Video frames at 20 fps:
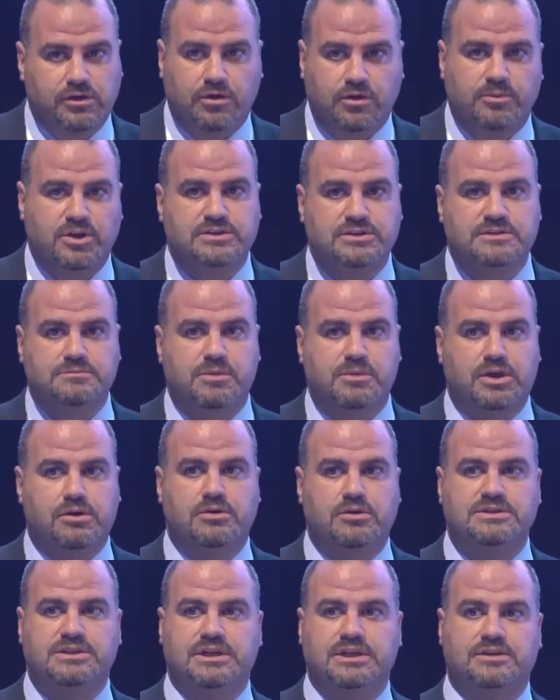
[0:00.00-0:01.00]
robots,
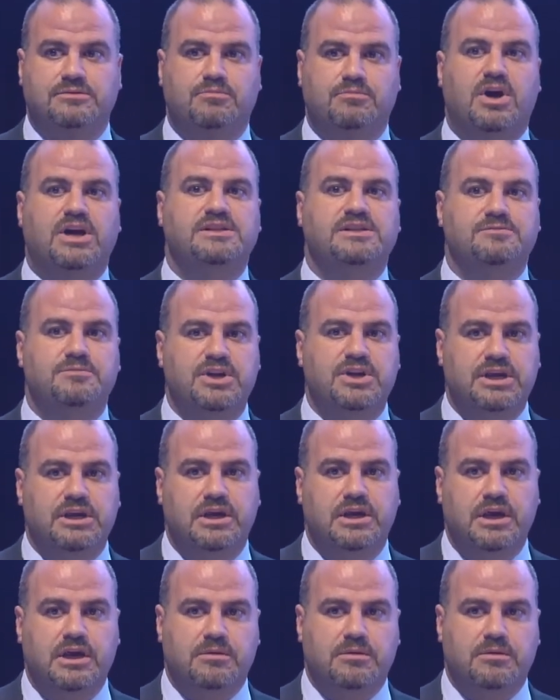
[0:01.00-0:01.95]
because it might be